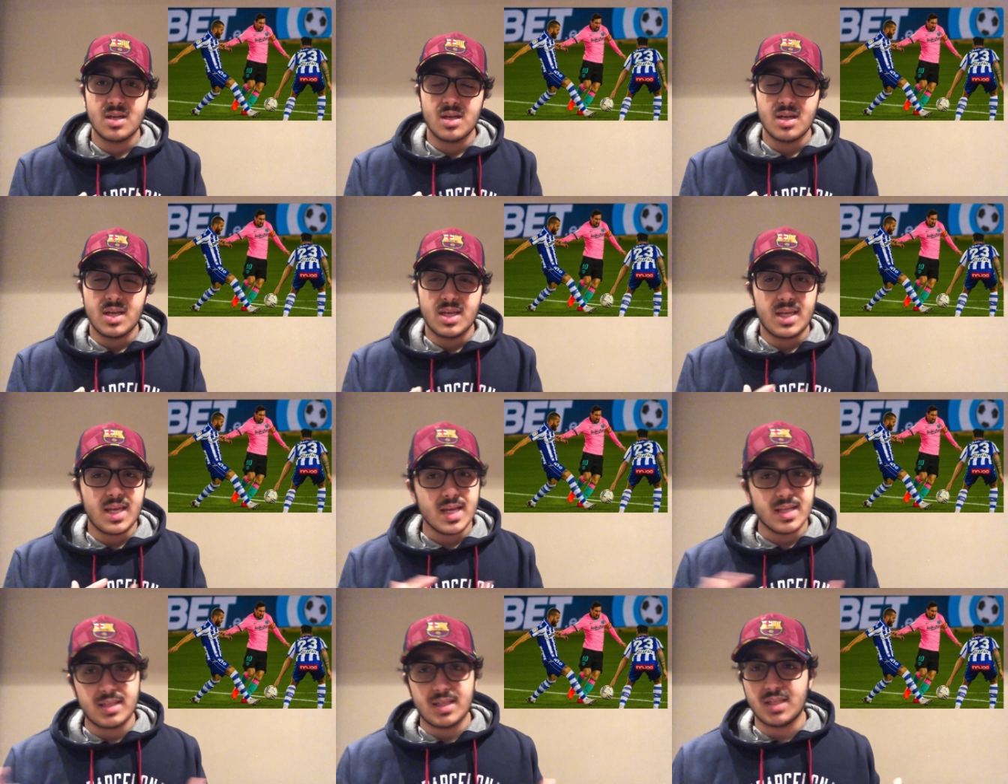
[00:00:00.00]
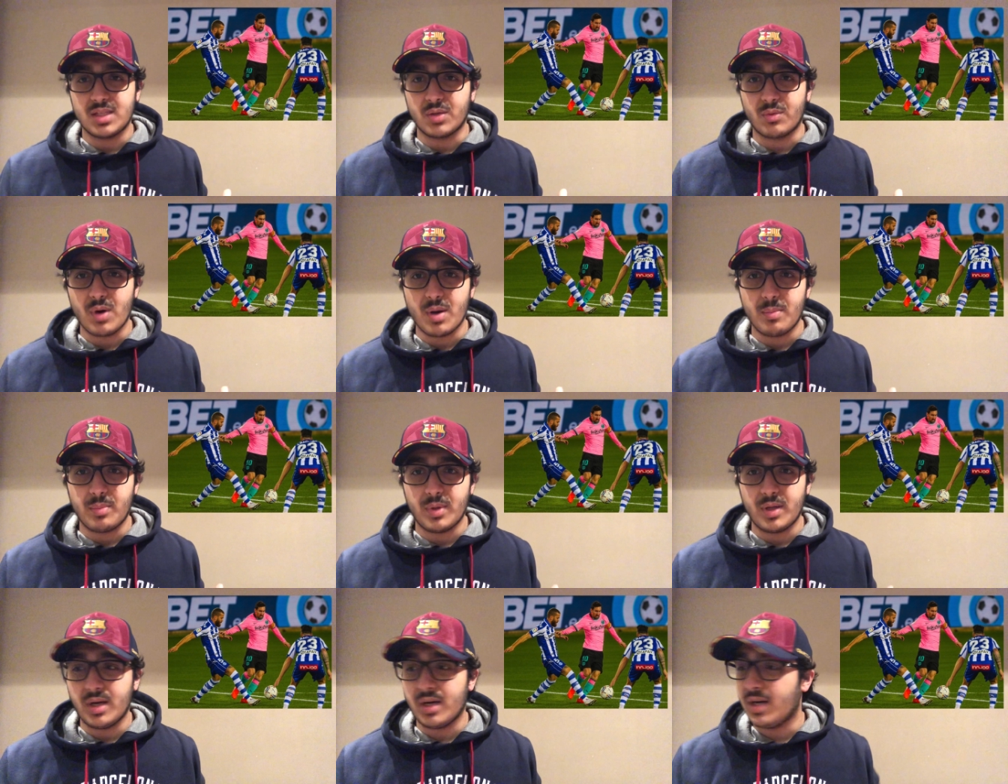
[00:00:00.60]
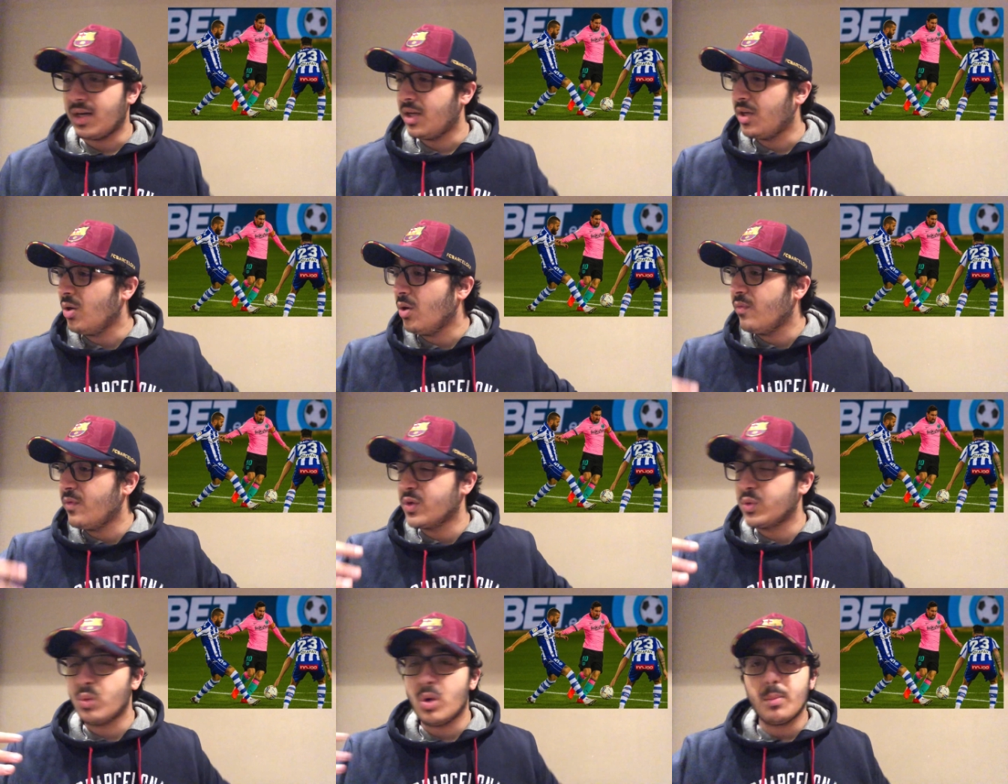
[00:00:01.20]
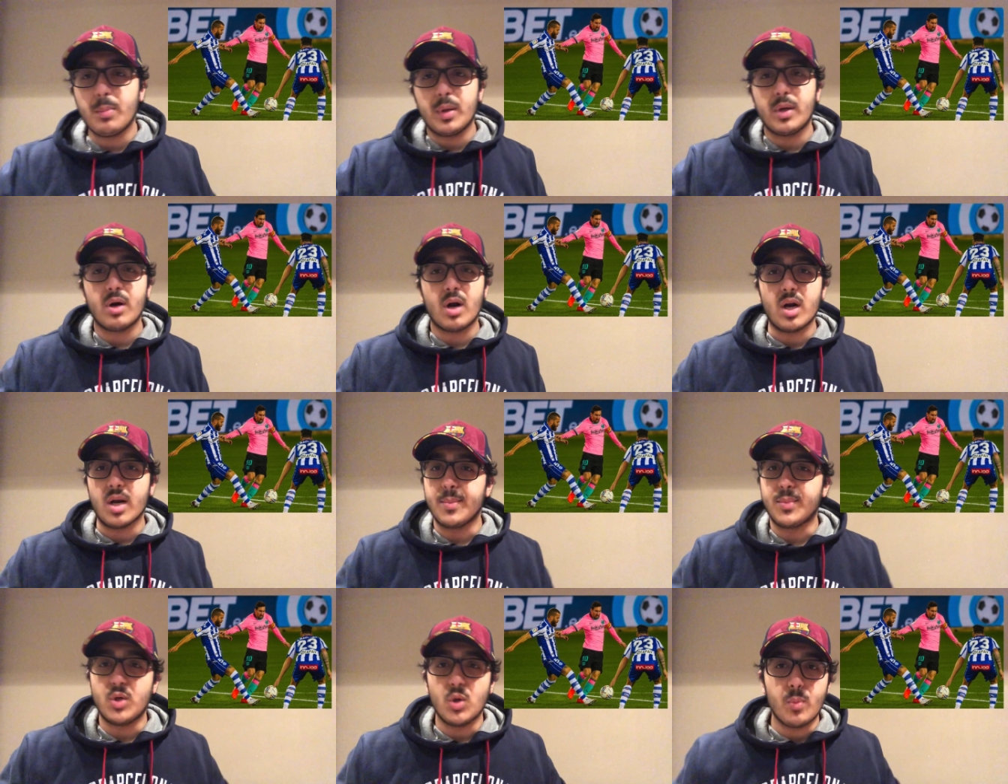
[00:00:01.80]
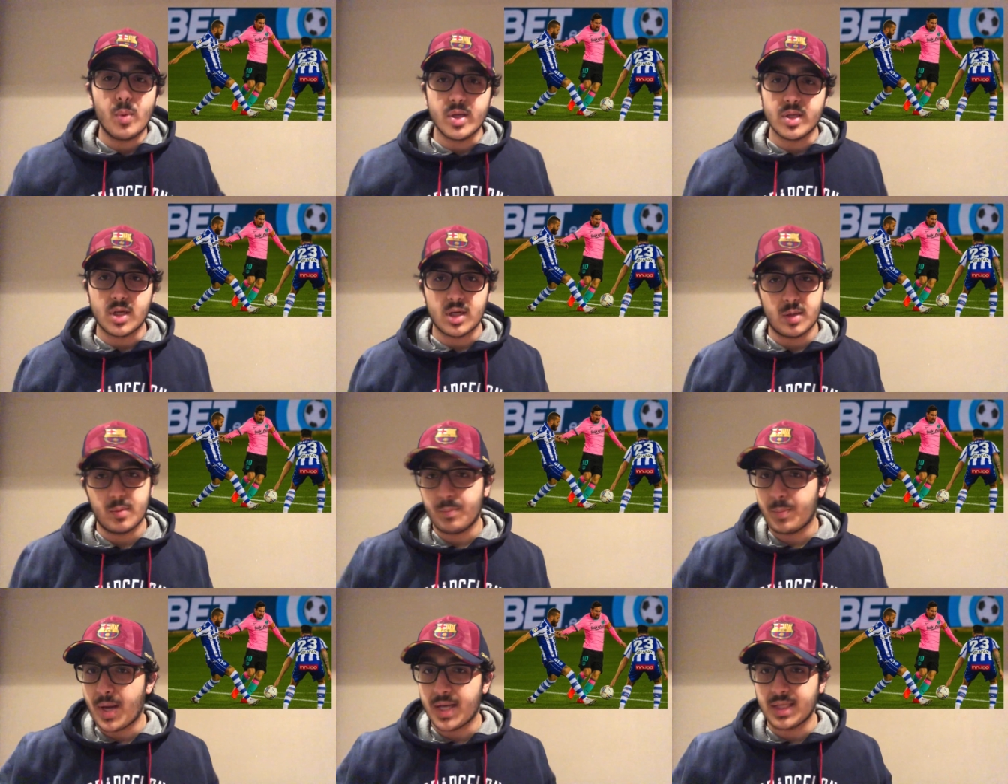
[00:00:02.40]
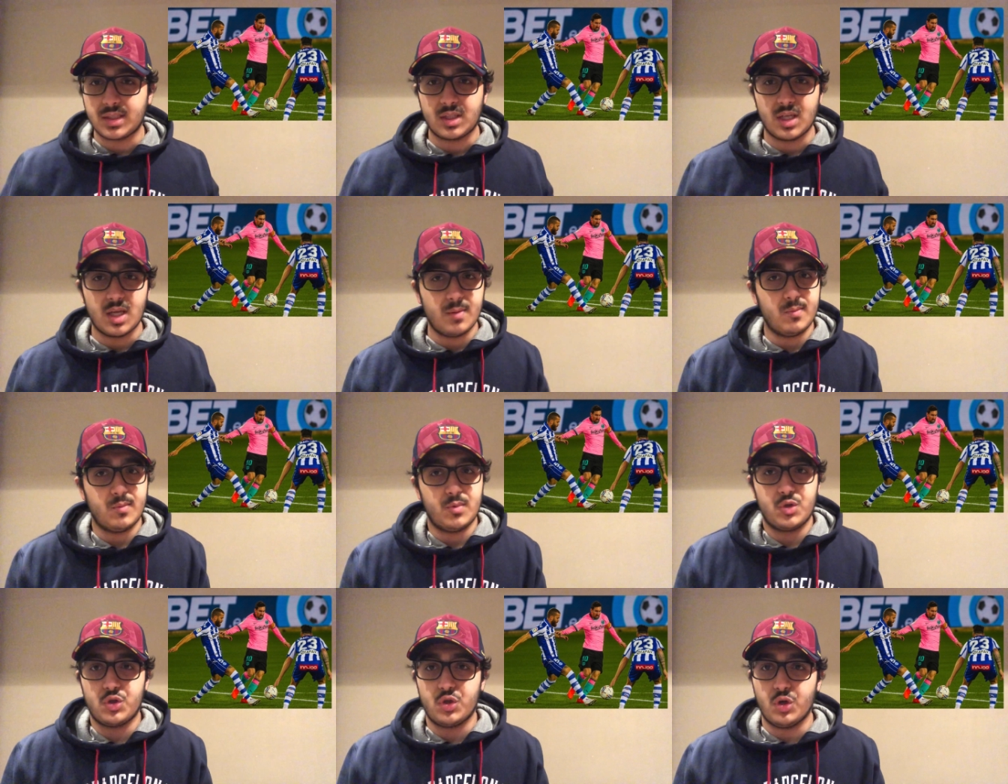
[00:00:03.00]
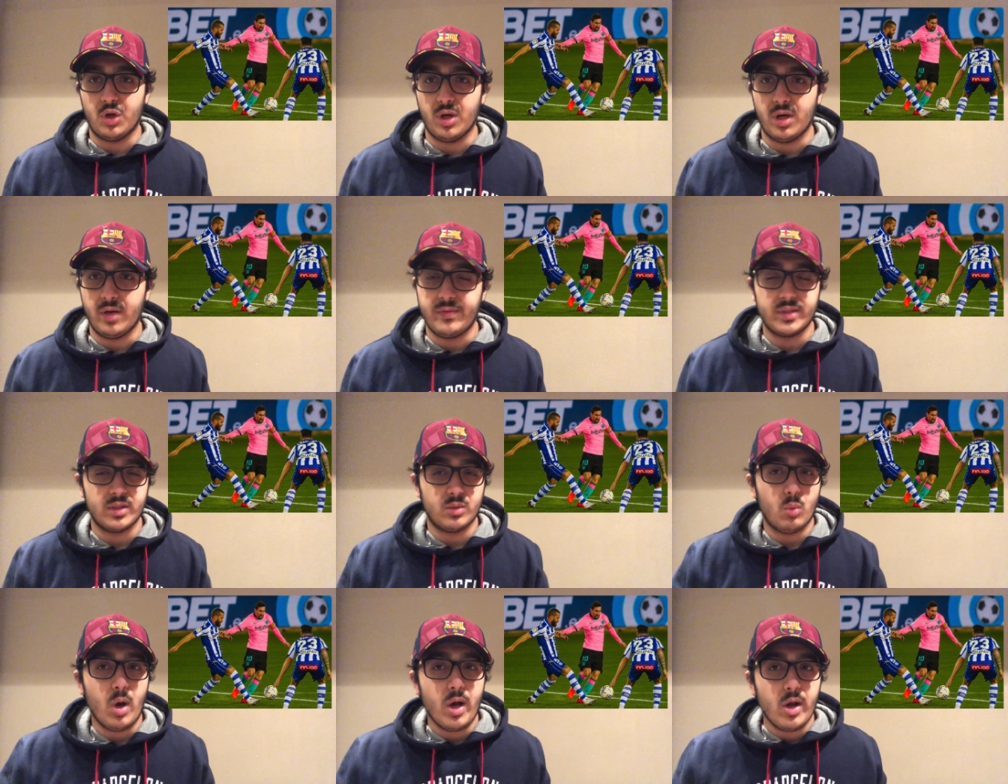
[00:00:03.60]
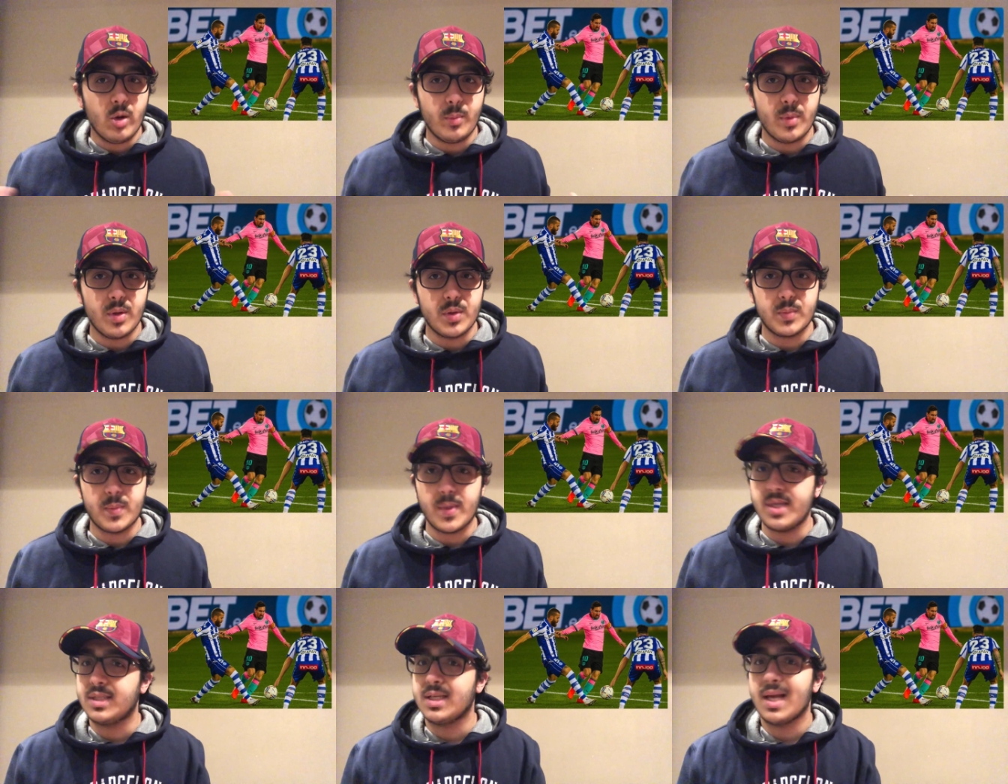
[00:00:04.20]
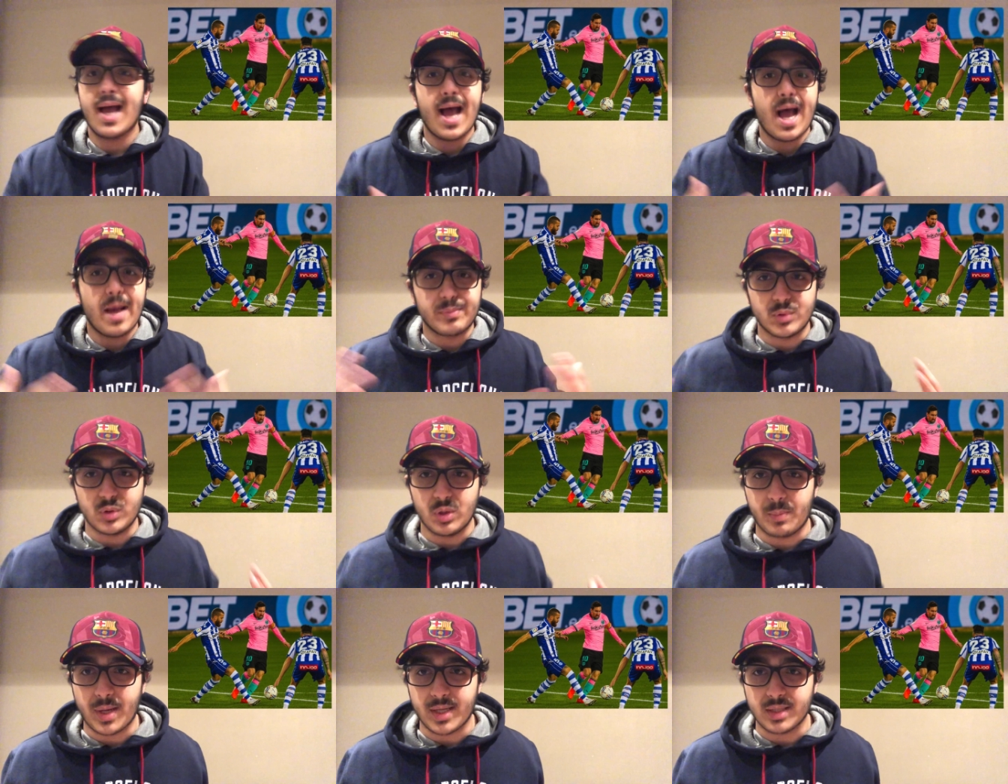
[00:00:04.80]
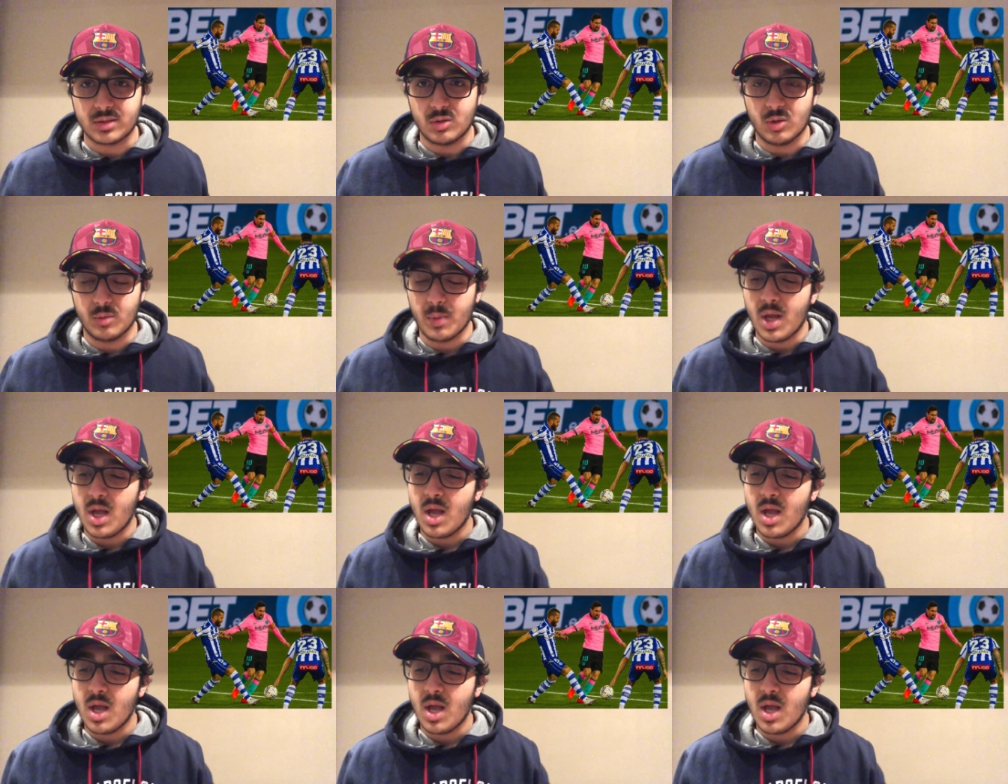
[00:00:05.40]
Yes, he's a great player. There's 1 player on him, 2 players on him, pass to him. Sure, if he's in wide open space, absolutely pass to him.